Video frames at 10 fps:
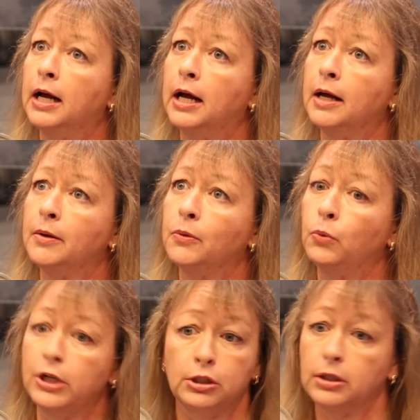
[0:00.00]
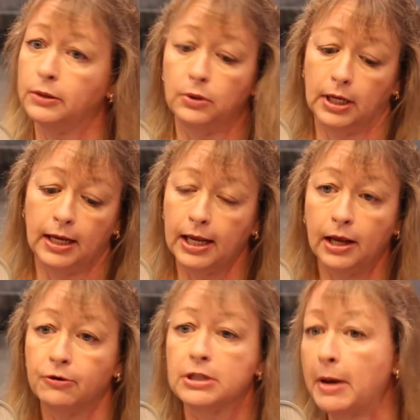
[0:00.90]
uh, which it,
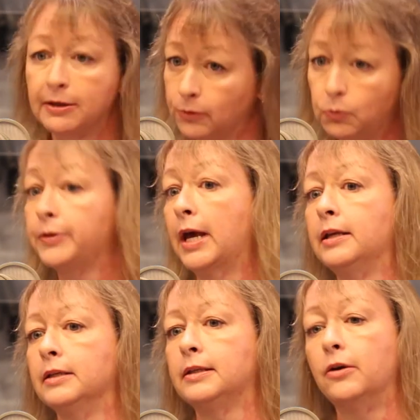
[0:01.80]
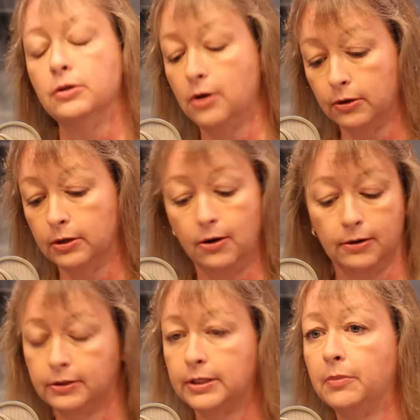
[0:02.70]
irrespective of what that is. So not
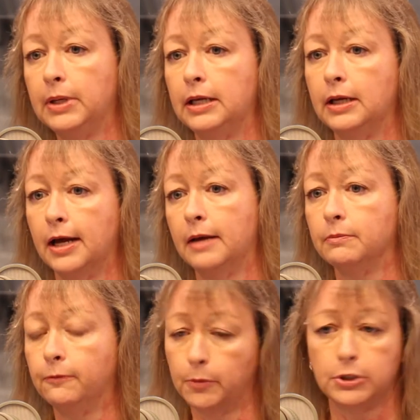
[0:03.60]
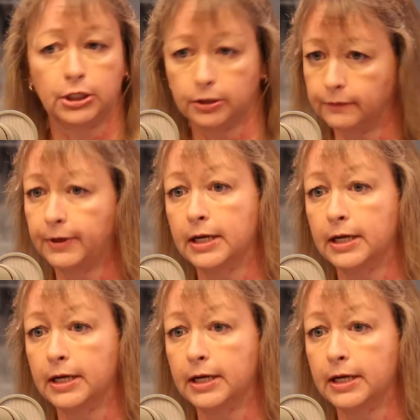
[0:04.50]
not simply um, from digital